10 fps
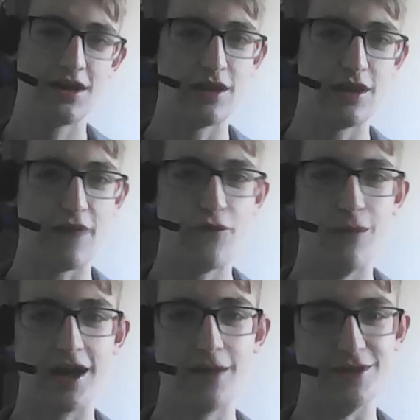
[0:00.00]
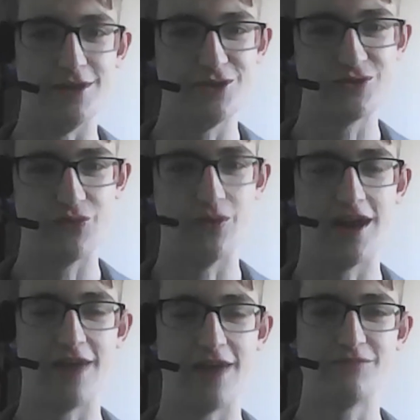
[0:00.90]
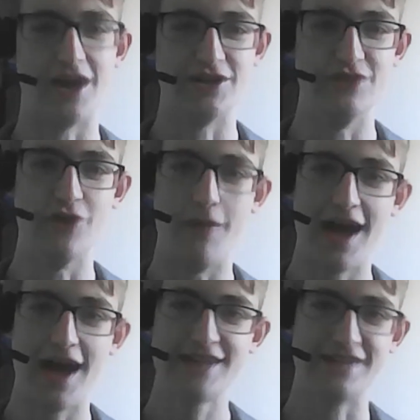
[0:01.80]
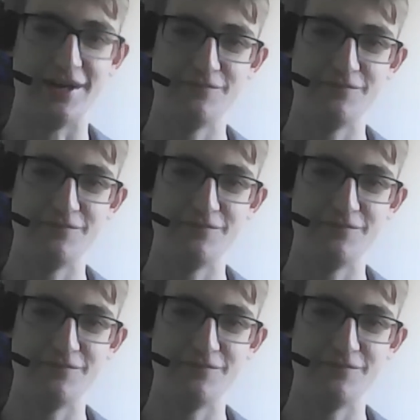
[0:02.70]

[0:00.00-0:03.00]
and I thought might come in useful when I actually wrote my essay.